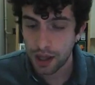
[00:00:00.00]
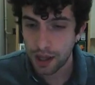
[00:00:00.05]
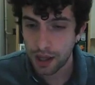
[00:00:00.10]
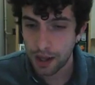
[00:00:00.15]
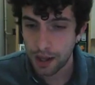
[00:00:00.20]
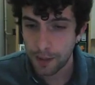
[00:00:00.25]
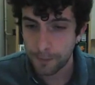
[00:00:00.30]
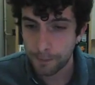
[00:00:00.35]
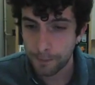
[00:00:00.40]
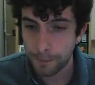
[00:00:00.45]

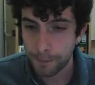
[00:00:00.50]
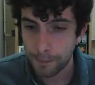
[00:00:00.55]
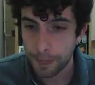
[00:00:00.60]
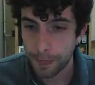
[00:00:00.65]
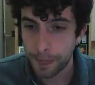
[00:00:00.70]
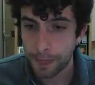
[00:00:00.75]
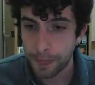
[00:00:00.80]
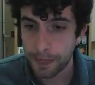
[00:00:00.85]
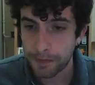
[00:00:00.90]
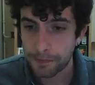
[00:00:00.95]

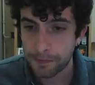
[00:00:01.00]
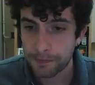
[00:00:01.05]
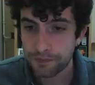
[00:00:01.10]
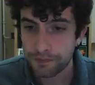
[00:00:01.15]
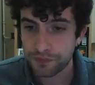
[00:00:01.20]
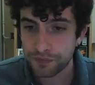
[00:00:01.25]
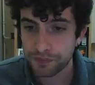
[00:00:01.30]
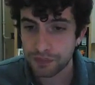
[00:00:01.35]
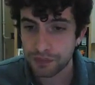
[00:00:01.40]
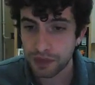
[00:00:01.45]
Asia
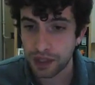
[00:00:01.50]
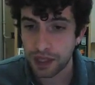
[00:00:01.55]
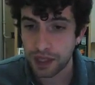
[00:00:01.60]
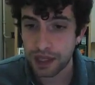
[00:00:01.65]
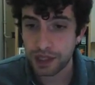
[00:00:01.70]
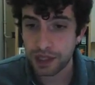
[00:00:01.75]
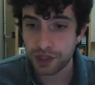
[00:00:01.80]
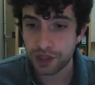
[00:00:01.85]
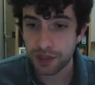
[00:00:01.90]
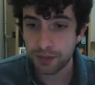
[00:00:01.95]

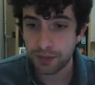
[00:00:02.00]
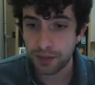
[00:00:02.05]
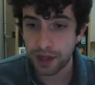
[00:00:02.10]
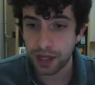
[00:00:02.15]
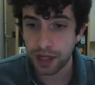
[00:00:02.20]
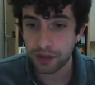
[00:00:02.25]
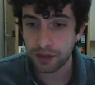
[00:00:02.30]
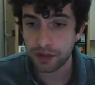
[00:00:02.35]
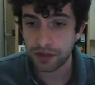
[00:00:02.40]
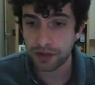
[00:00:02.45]

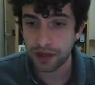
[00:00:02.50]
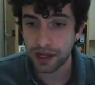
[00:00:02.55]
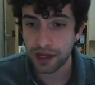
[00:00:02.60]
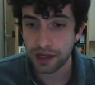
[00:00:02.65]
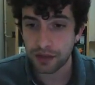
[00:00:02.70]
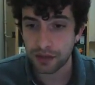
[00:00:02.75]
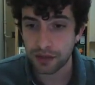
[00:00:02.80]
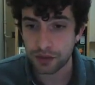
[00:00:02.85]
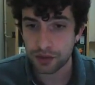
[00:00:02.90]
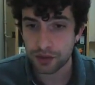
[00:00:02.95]
Minor,
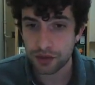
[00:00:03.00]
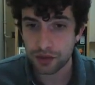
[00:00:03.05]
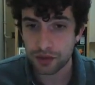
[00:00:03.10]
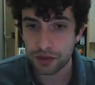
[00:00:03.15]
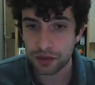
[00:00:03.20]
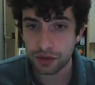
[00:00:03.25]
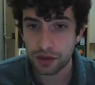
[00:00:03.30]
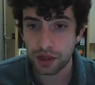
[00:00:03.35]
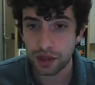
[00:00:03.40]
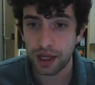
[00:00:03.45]
Tenedos.
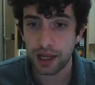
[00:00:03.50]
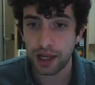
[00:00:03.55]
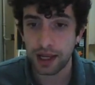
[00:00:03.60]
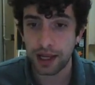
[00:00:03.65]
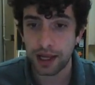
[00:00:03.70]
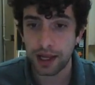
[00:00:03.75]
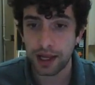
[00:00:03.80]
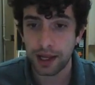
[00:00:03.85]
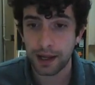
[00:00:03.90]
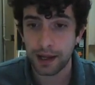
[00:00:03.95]

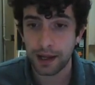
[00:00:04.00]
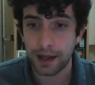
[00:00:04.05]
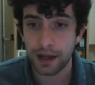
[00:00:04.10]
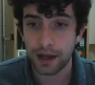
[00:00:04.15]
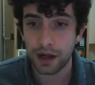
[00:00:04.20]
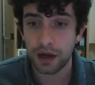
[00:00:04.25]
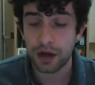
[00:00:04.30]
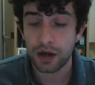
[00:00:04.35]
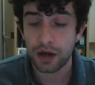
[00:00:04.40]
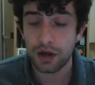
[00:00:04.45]

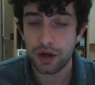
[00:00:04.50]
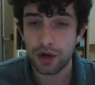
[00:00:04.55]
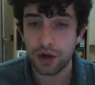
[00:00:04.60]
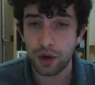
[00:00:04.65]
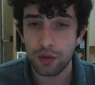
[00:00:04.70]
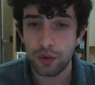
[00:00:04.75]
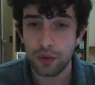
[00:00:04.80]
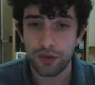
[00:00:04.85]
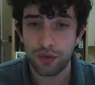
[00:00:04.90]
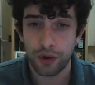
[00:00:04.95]

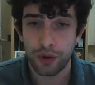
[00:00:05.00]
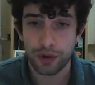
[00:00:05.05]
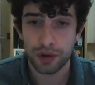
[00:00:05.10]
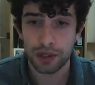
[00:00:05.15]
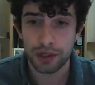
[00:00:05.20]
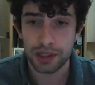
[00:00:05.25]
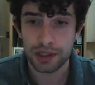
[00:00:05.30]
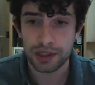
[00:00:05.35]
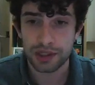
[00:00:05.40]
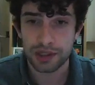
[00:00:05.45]
No voter
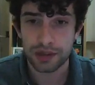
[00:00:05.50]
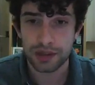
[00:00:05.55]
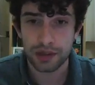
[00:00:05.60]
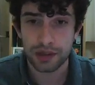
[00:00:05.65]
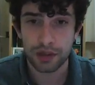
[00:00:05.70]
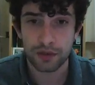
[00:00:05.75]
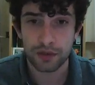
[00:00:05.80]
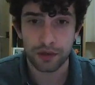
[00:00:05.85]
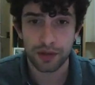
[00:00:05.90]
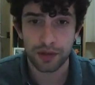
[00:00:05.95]

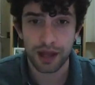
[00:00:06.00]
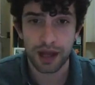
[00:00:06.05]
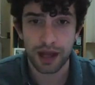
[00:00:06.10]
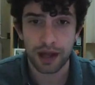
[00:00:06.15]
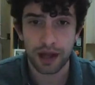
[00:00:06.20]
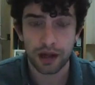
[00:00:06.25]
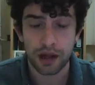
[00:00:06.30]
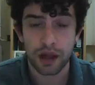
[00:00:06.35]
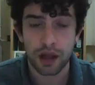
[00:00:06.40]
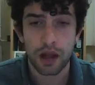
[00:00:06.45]
lists for
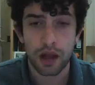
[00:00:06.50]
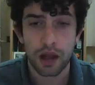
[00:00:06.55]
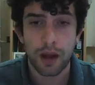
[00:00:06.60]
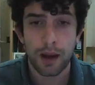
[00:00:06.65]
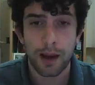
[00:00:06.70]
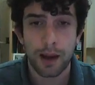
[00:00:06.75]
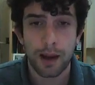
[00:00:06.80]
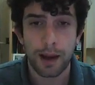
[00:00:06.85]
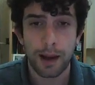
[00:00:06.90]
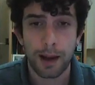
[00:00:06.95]
that,
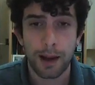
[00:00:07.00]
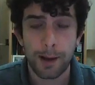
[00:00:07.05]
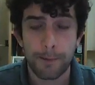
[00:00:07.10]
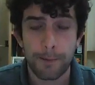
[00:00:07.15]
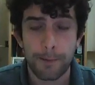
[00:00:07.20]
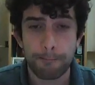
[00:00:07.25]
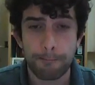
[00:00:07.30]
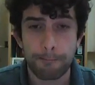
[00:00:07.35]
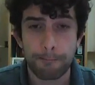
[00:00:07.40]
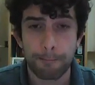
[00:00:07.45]

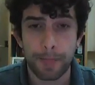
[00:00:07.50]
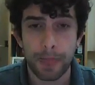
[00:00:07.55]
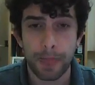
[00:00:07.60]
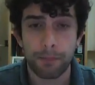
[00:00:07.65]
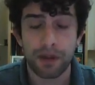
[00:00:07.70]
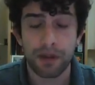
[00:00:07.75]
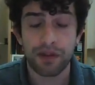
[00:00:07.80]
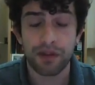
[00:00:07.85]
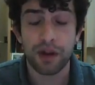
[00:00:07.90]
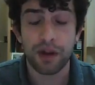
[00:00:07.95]

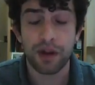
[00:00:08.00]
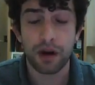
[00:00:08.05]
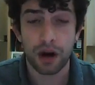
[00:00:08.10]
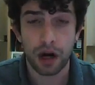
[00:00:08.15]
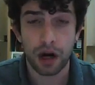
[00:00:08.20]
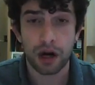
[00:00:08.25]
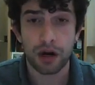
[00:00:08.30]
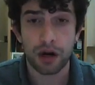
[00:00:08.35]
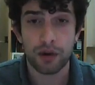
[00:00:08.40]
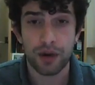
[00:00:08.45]
but there
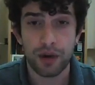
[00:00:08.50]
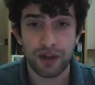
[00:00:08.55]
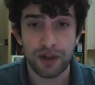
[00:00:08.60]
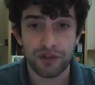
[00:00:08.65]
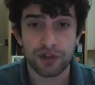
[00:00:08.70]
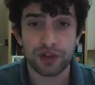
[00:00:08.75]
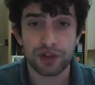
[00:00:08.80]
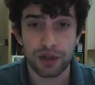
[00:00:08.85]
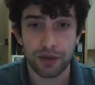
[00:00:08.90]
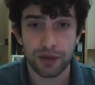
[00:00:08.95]
are
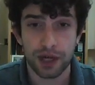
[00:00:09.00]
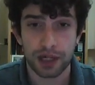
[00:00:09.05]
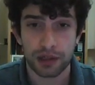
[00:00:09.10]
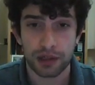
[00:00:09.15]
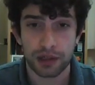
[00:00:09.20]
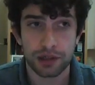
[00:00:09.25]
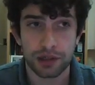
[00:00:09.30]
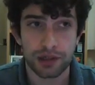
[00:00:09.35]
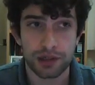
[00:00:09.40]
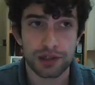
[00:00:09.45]
refugee
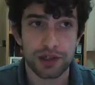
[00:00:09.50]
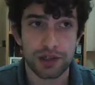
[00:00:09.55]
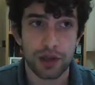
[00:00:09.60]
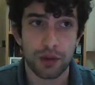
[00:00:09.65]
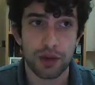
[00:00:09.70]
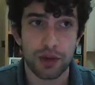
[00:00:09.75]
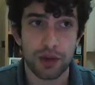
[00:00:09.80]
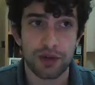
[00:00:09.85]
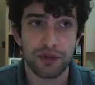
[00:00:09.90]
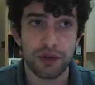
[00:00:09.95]
records.
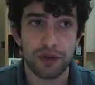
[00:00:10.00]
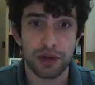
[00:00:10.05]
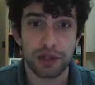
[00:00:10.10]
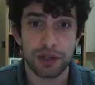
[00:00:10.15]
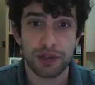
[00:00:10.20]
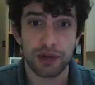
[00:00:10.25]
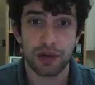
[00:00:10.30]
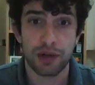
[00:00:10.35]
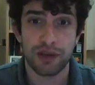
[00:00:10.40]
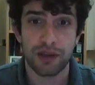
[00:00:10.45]
So if you're
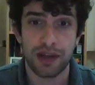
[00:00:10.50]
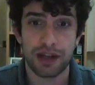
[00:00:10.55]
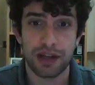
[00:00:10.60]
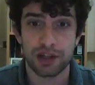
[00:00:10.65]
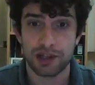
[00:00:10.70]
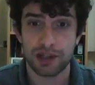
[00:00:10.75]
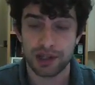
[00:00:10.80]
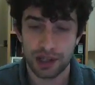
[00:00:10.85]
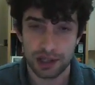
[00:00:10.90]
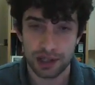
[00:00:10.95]
interested in that,
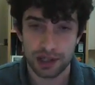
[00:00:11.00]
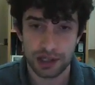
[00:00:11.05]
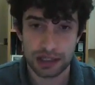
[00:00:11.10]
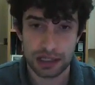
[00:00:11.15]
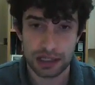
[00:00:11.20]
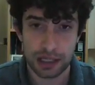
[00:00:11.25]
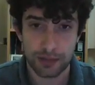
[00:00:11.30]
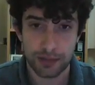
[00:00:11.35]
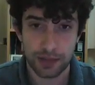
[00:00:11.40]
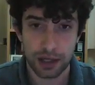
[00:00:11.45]
just send us
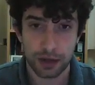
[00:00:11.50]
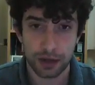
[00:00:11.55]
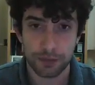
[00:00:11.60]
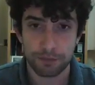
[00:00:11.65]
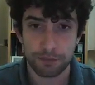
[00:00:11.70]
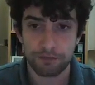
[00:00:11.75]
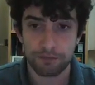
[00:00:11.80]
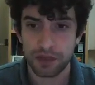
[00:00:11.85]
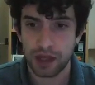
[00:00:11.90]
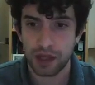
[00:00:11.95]
an
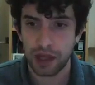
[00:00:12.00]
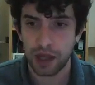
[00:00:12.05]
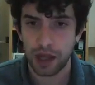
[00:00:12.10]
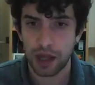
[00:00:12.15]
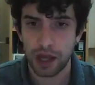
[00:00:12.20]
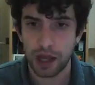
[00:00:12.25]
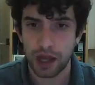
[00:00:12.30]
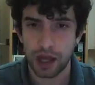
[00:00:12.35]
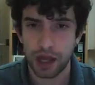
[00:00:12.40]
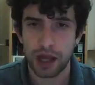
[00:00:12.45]
email
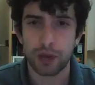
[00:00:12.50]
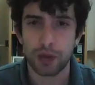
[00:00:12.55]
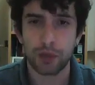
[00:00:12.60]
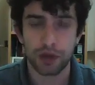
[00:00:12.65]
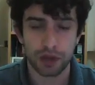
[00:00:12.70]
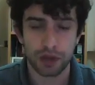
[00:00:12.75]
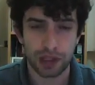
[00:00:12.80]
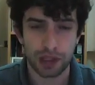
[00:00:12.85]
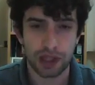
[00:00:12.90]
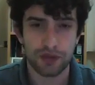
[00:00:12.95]
and
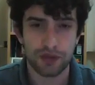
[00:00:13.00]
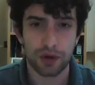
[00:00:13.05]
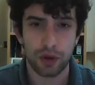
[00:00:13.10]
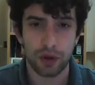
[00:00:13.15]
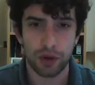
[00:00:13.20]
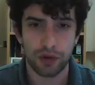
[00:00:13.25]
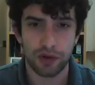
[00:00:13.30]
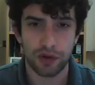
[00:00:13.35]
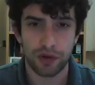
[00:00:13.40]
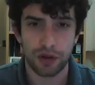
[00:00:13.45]
we'll give you
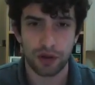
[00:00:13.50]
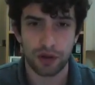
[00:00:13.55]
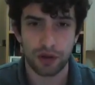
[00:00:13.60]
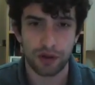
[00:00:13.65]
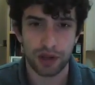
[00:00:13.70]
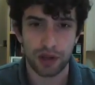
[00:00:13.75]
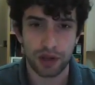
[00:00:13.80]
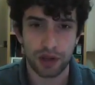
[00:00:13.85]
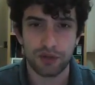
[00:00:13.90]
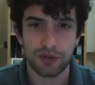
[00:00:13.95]
all
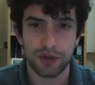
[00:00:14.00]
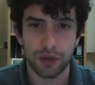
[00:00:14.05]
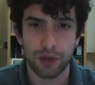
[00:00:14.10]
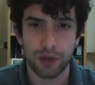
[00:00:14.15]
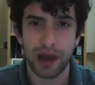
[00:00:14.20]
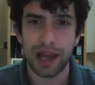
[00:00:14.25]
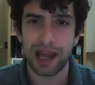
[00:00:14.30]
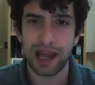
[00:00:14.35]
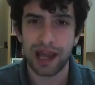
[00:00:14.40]
the info.